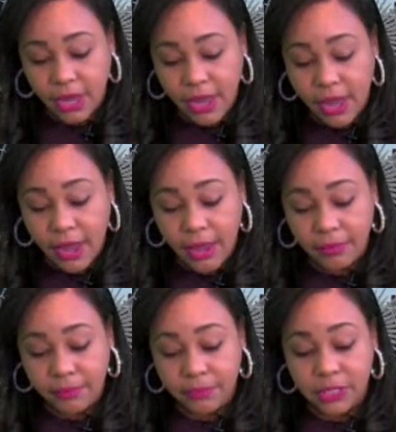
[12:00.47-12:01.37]

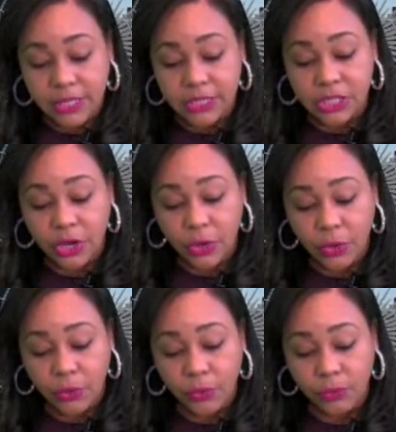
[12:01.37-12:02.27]
And
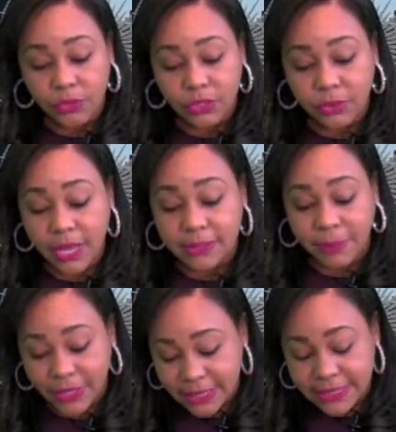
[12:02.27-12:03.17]
so, as
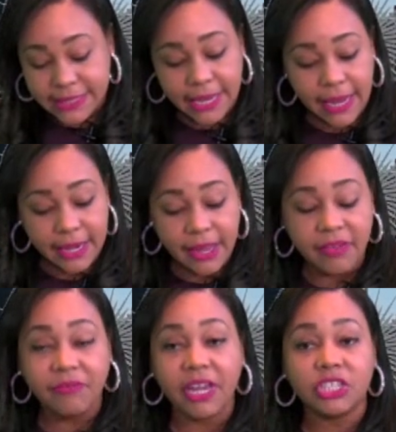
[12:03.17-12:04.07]
Pauline said,
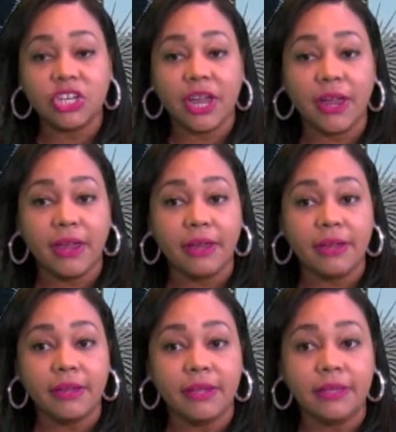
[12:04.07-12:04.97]

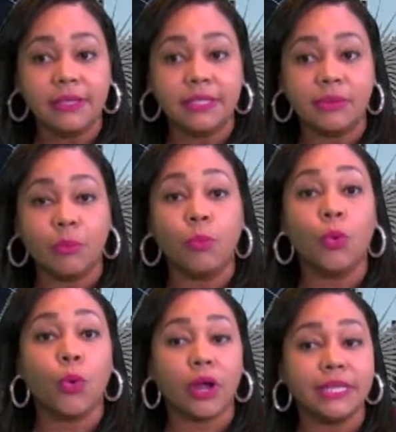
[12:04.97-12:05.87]
FHA is
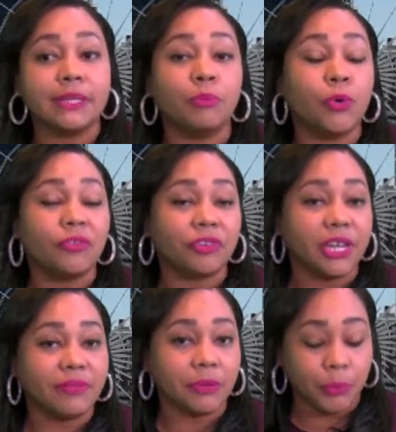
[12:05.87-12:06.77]
a more
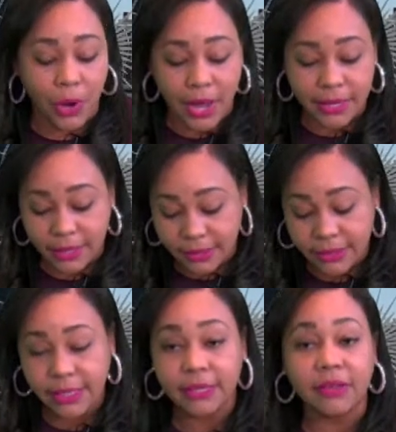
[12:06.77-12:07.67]
forgiving product
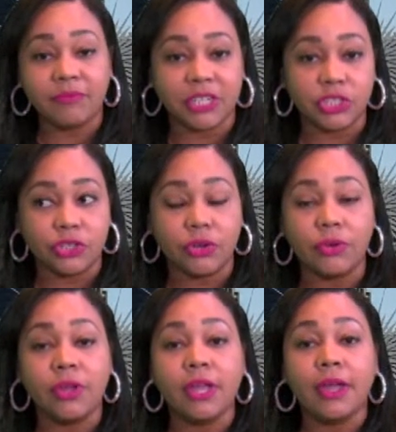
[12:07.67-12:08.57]
than
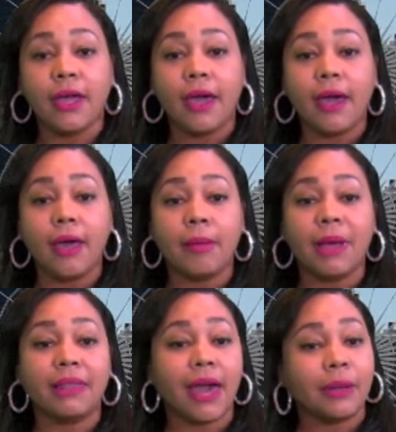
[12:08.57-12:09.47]
conventional.
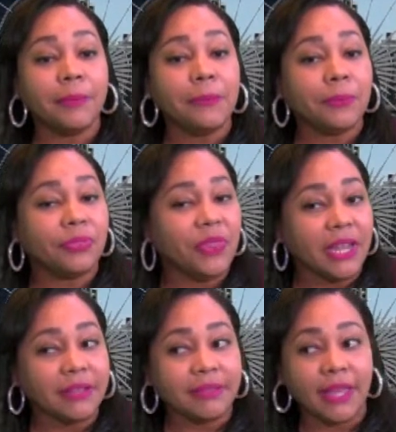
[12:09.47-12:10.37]
A lot of people
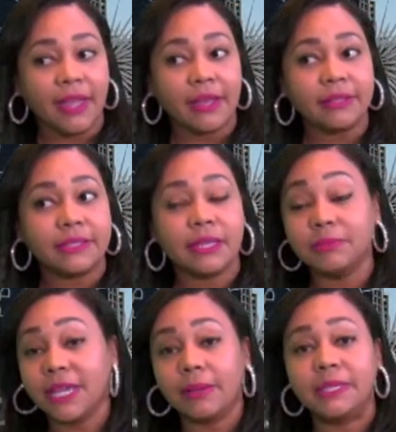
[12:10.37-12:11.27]
think that
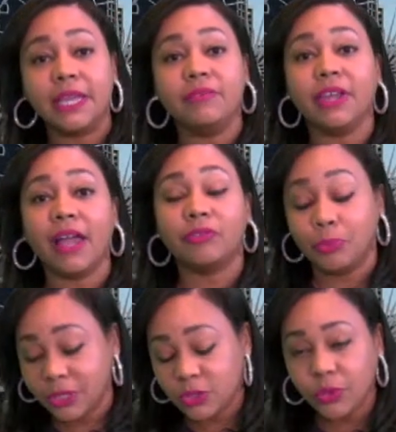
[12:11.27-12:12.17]
sometimes they even have to
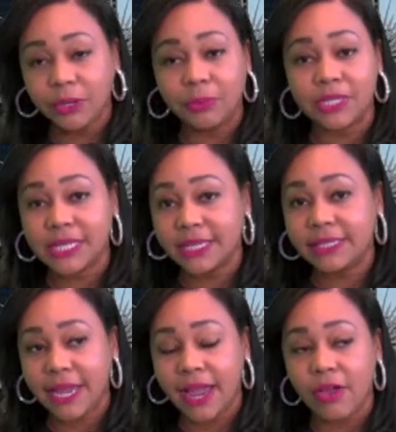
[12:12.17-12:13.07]
put
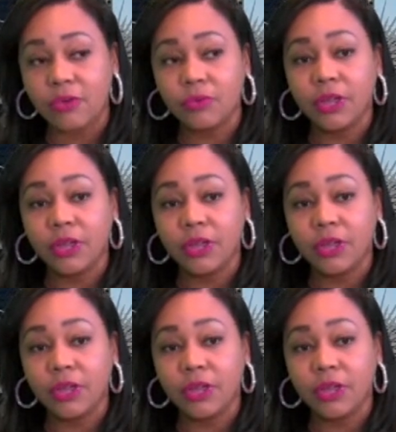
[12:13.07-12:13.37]
20% down.